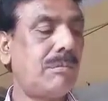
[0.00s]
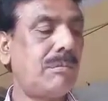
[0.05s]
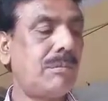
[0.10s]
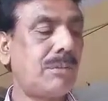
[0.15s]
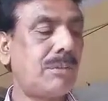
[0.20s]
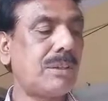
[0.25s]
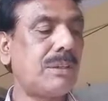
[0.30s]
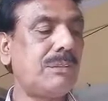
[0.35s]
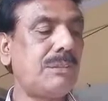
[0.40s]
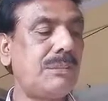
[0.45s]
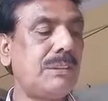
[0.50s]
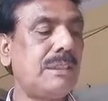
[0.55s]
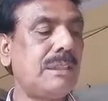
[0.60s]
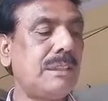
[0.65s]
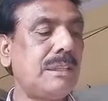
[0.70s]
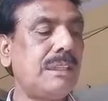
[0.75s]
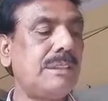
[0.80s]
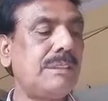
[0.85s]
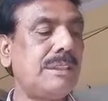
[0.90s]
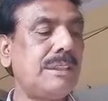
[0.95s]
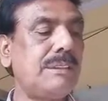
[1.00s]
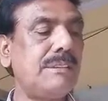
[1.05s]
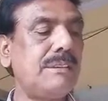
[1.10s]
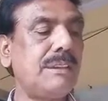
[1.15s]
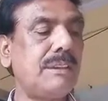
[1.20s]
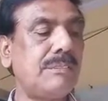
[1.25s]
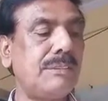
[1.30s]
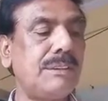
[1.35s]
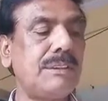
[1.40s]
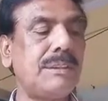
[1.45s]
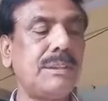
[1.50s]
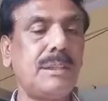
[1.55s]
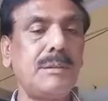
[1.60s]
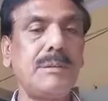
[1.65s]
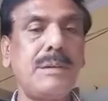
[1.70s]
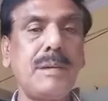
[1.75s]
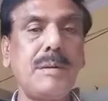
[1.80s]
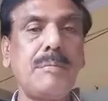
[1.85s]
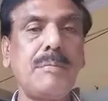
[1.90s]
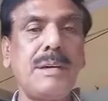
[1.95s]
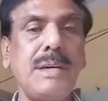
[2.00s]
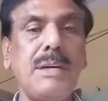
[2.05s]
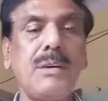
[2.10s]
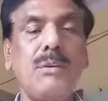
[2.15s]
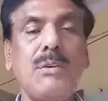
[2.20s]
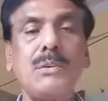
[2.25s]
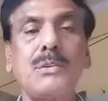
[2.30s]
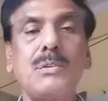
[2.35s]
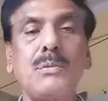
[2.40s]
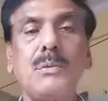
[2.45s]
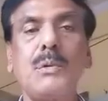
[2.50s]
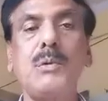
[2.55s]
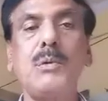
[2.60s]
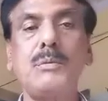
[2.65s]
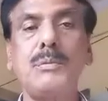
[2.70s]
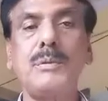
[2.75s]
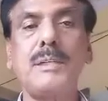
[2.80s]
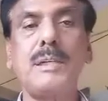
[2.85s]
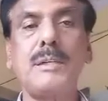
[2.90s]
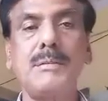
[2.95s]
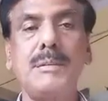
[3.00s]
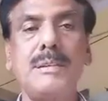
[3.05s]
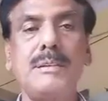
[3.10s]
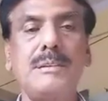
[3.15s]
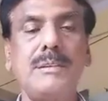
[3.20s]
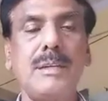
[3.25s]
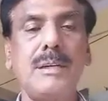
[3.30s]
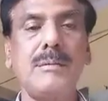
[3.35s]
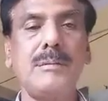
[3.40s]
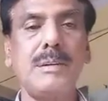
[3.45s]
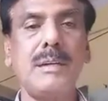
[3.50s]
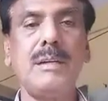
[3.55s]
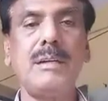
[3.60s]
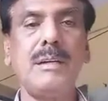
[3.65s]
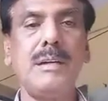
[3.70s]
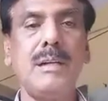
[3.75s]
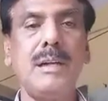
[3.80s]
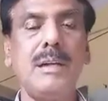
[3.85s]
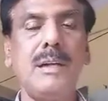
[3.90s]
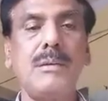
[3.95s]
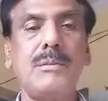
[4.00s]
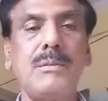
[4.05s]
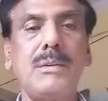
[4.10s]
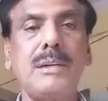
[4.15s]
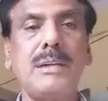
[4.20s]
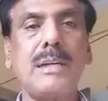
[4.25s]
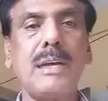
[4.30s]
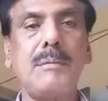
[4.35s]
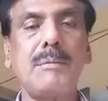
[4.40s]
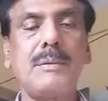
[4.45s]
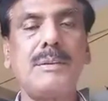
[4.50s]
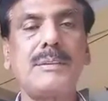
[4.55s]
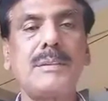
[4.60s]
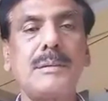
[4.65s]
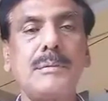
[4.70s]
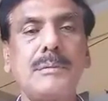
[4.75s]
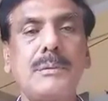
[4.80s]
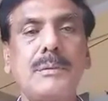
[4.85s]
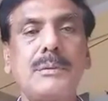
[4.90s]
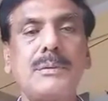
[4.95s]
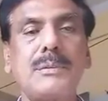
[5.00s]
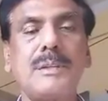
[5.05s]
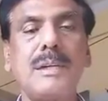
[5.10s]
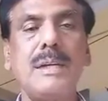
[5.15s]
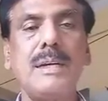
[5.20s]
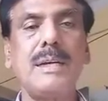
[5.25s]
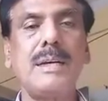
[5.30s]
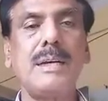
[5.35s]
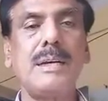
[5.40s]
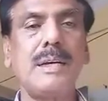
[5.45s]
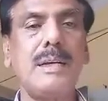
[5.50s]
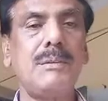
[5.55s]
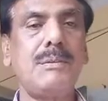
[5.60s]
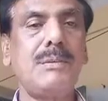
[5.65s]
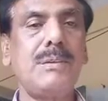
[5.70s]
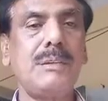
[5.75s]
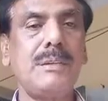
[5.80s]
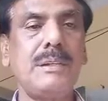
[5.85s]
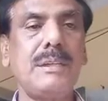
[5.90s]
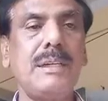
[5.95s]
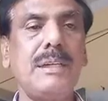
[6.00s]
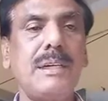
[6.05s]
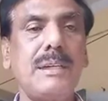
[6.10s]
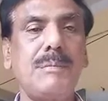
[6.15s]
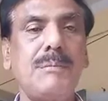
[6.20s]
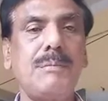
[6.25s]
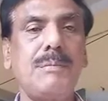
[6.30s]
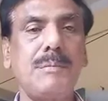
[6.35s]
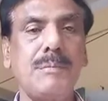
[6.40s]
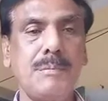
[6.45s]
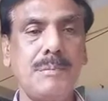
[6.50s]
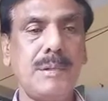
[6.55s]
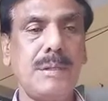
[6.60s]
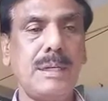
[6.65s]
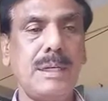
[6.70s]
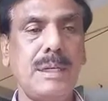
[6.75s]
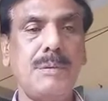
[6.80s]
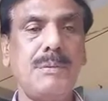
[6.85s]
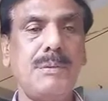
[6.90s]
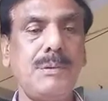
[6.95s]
Okay, physical change is reversible and may also not be reversible. For example, suppose if you tear a